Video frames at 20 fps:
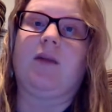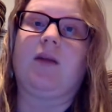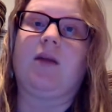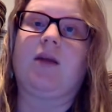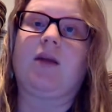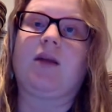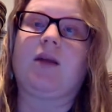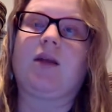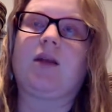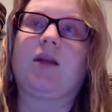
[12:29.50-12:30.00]

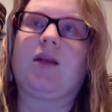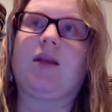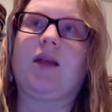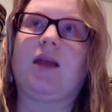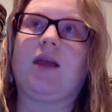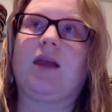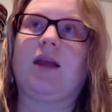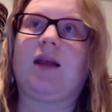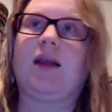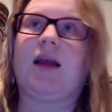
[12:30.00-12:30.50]
see that
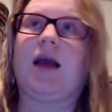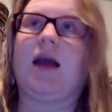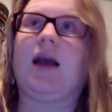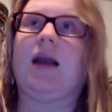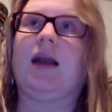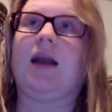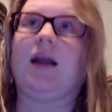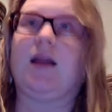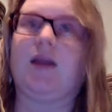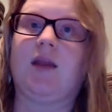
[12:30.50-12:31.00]
daddy
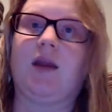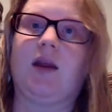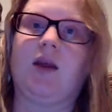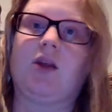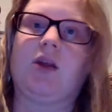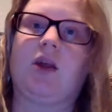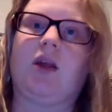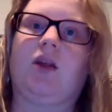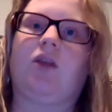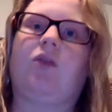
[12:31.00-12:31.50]
does the
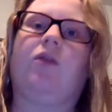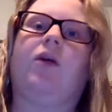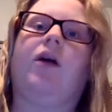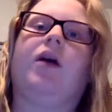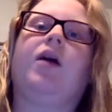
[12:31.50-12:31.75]
dishes or